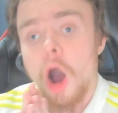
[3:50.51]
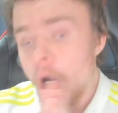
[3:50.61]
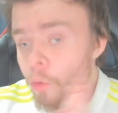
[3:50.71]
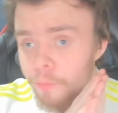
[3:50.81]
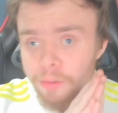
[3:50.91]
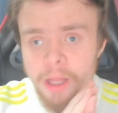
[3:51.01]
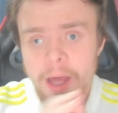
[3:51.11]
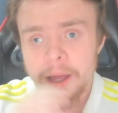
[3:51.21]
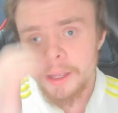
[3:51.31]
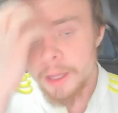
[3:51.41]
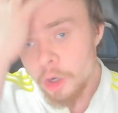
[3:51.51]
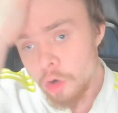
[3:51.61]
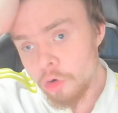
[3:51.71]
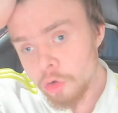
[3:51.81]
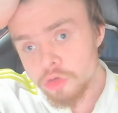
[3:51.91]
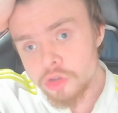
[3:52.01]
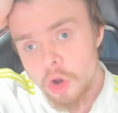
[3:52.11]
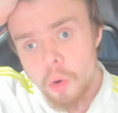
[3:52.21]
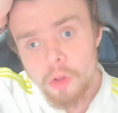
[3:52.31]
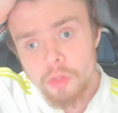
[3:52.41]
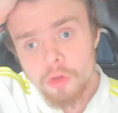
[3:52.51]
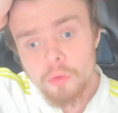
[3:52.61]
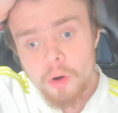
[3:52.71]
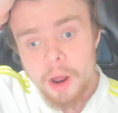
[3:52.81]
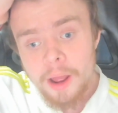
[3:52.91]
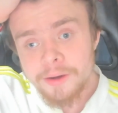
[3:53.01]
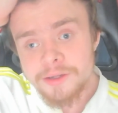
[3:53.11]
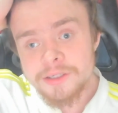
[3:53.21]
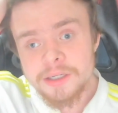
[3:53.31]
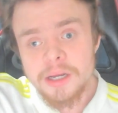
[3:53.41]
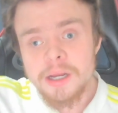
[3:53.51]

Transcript: I would play Nonto on the right.